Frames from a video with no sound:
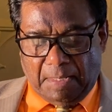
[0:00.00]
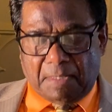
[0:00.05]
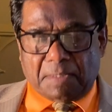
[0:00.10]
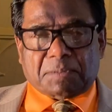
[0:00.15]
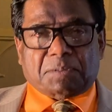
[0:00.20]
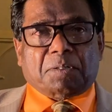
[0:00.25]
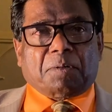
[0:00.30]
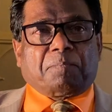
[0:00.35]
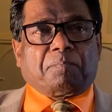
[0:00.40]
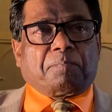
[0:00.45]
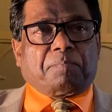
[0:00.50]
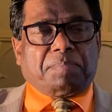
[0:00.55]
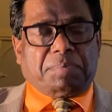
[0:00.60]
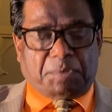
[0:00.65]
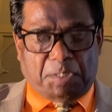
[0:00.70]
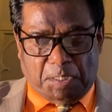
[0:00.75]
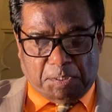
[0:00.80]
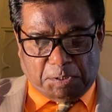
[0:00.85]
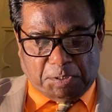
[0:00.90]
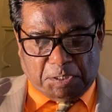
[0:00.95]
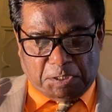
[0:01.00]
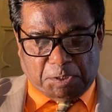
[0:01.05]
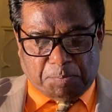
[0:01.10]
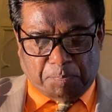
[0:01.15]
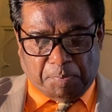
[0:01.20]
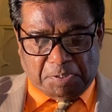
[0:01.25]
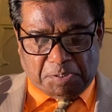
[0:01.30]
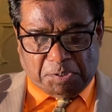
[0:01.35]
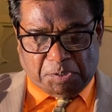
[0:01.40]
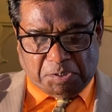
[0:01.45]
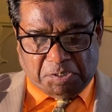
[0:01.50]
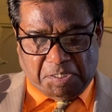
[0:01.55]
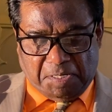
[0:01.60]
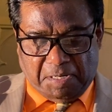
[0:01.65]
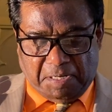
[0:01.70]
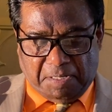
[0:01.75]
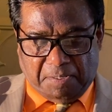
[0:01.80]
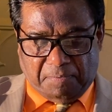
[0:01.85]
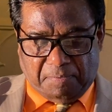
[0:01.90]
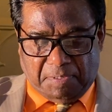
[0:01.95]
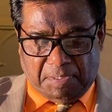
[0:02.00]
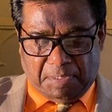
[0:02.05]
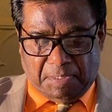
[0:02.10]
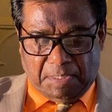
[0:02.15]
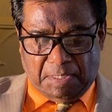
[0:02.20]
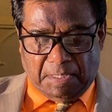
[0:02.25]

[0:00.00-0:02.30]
So Jesus perceived